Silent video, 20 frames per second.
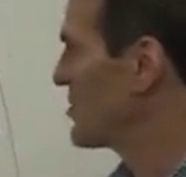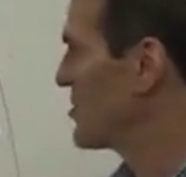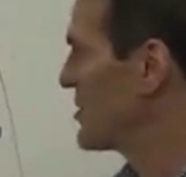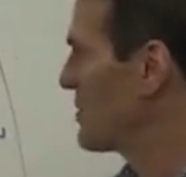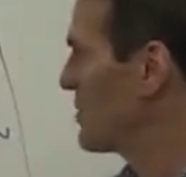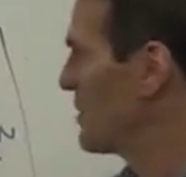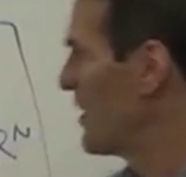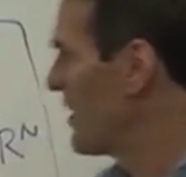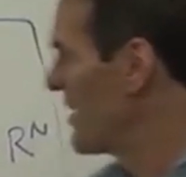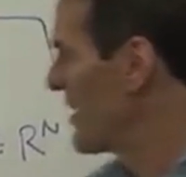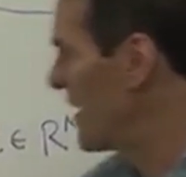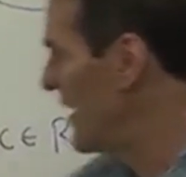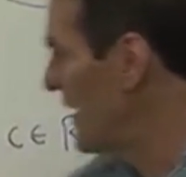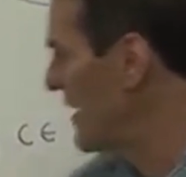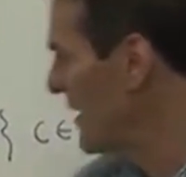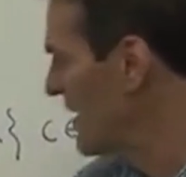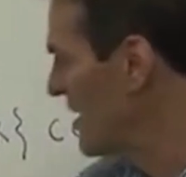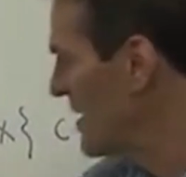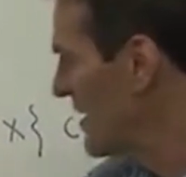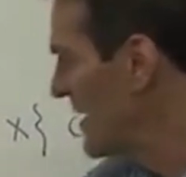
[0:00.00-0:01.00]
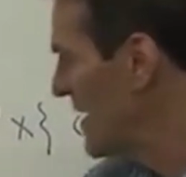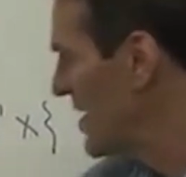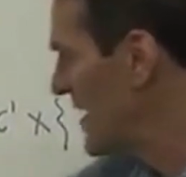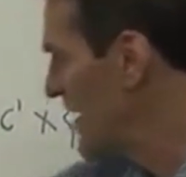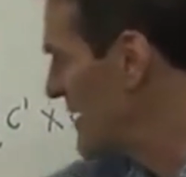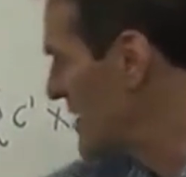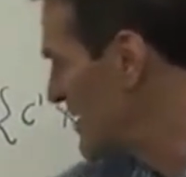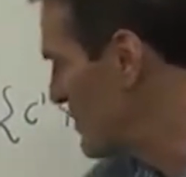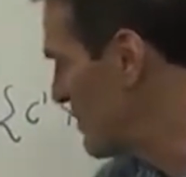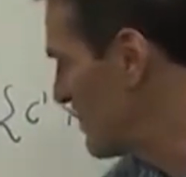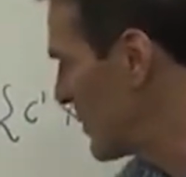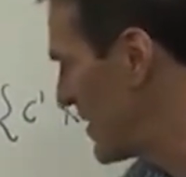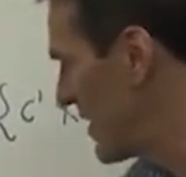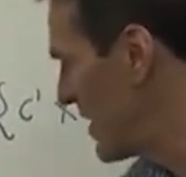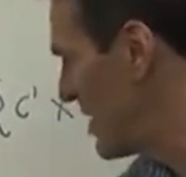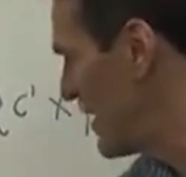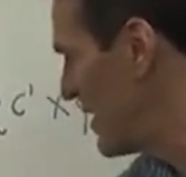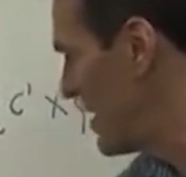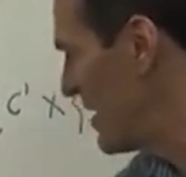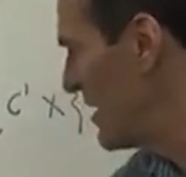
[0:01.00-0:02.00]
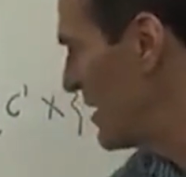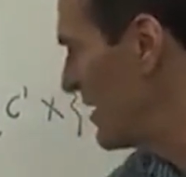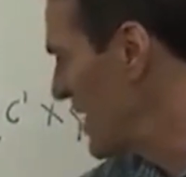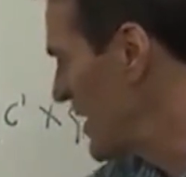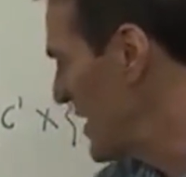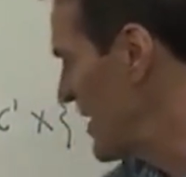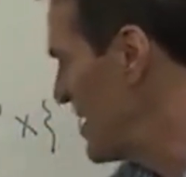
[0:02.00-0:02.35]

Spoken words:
just plug in, is P